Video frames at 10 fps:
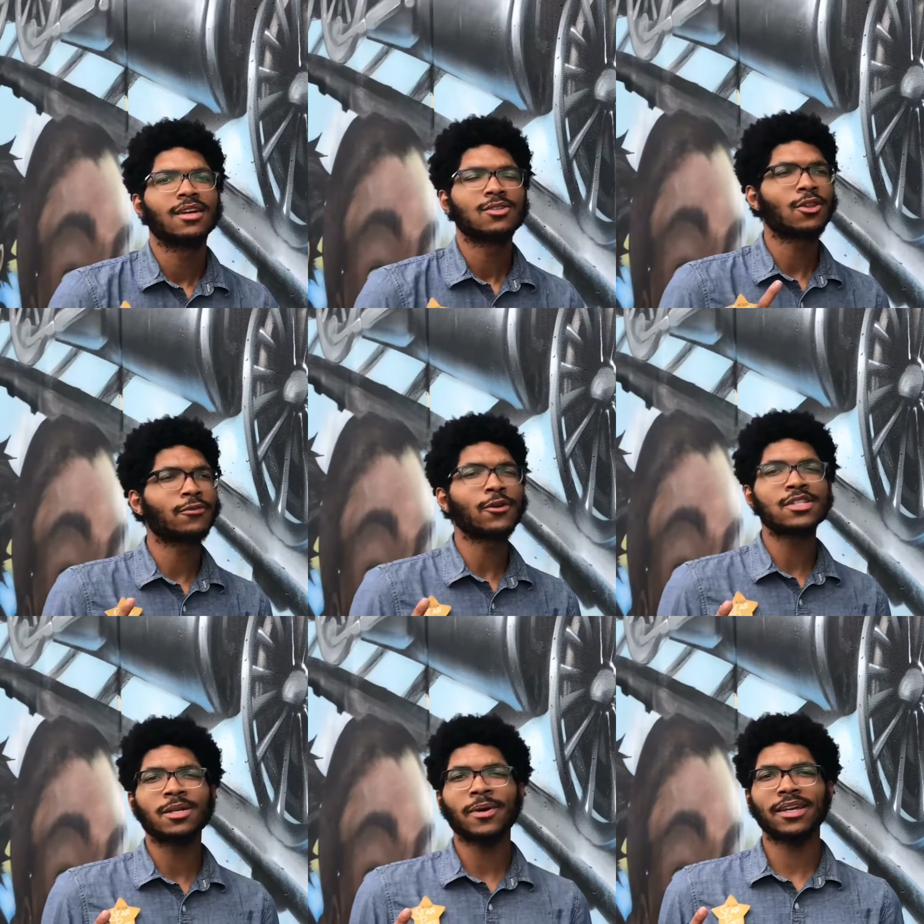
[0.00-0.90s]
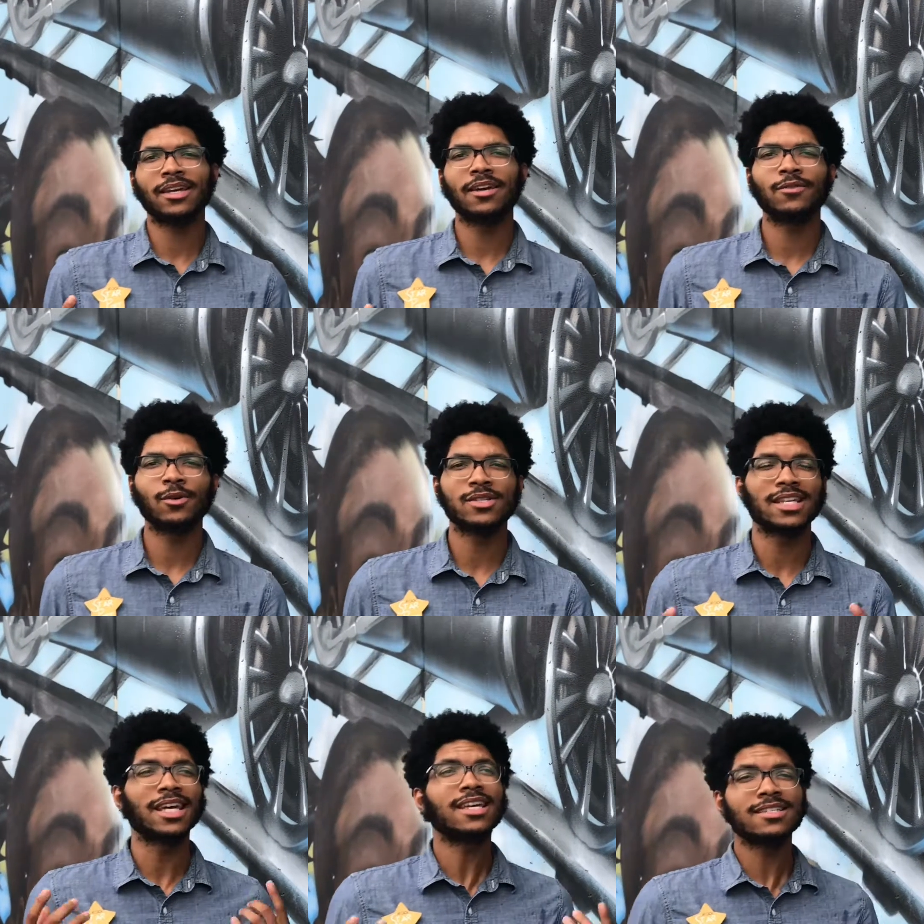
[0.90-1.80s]
So the first tip I can give you is
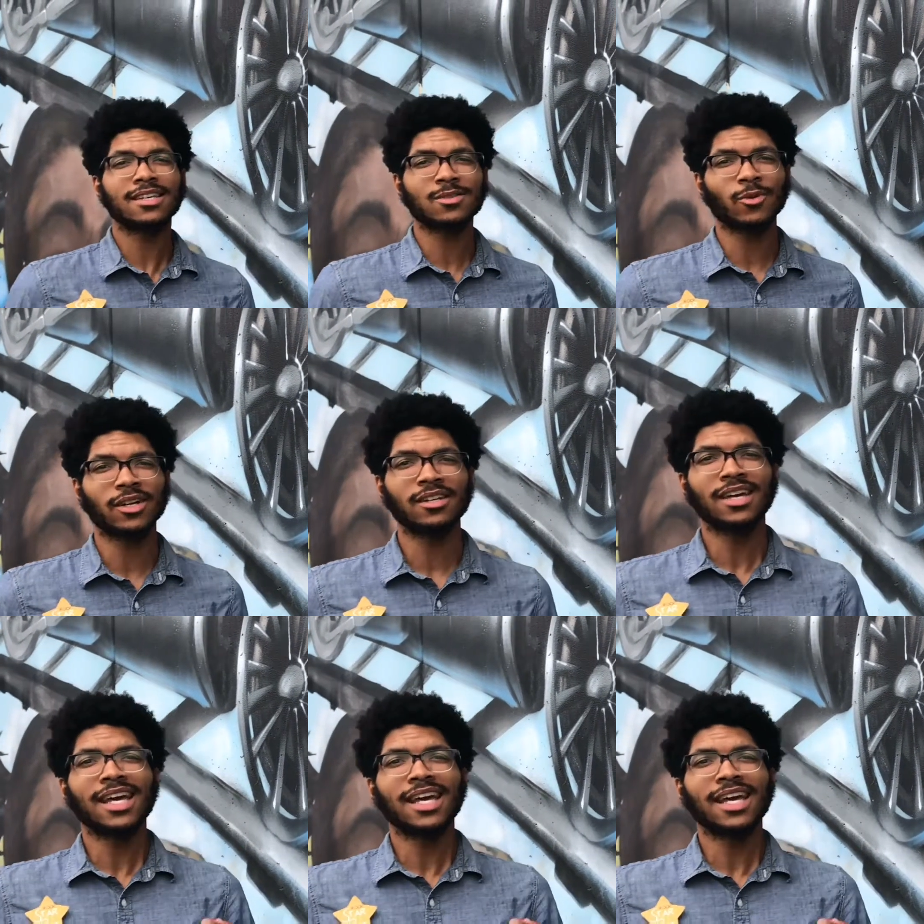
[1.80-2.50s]
the easiest one.